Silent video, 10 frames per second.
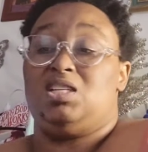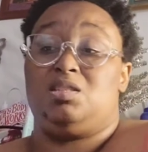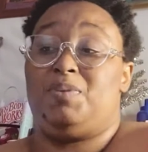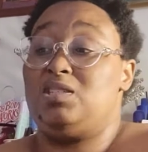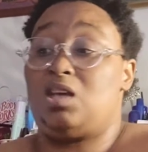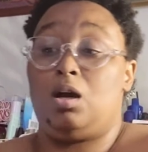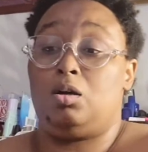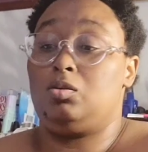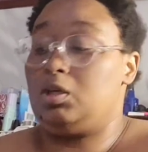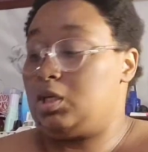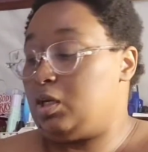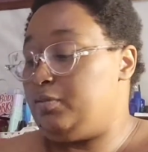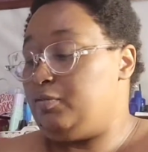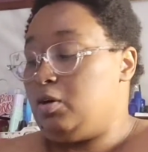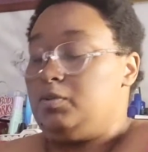I space out, or I
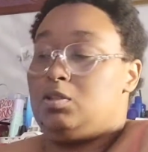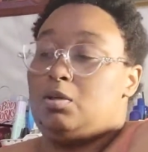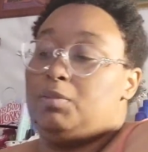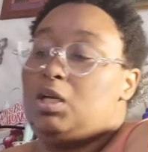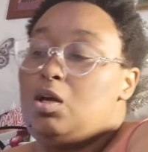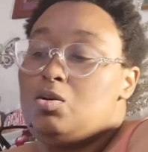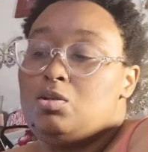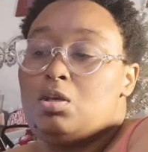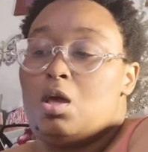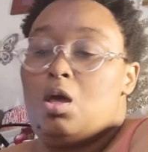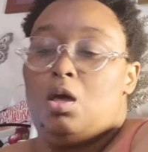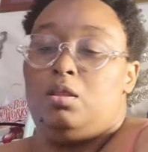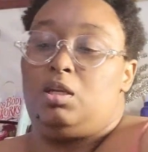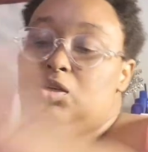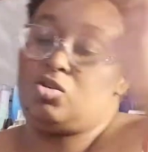got involved in something else,
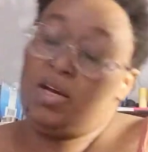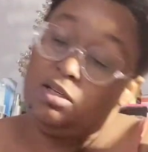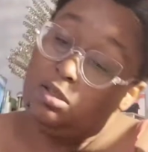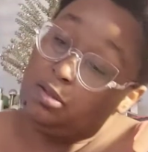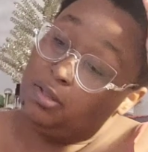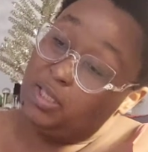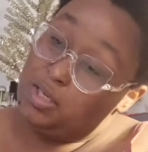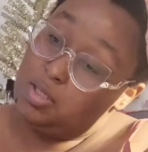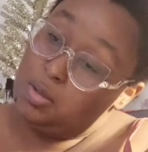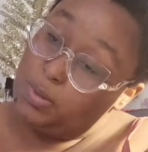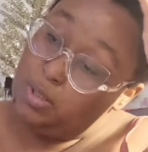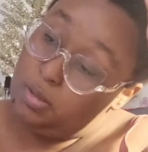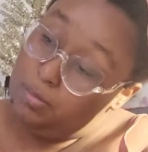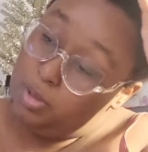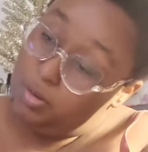then I try to get to it
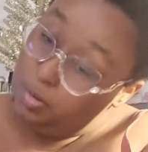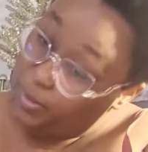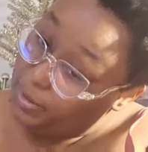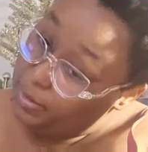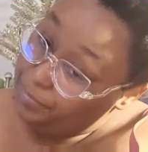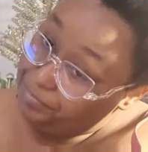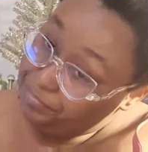in the middle of the week.